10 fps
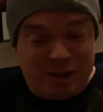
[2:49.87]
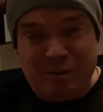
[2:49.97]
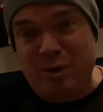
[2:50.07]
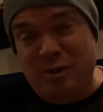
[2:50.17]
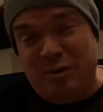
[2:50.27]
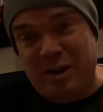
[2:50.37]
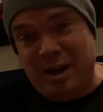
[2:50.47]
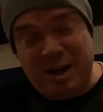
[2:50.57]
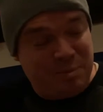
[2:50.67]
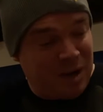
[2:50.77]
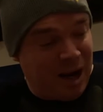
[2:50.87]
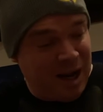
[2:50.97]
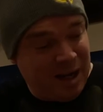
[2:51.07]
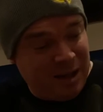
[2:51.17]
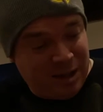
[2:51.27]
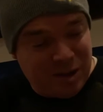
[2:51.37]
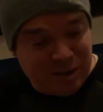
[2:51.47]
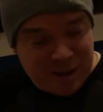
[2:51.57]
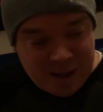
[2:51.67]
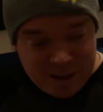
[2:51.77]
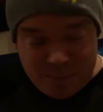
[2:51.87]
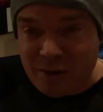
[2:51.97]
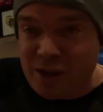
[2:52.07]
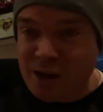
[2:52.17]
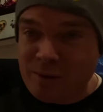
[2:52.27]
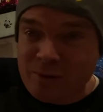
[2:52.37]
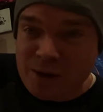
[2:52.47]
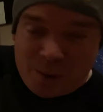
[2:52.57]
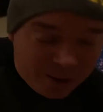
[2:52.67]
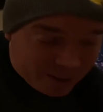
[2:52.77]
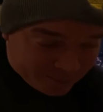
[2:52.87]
a review for tonight, Brian. That's your birthday review.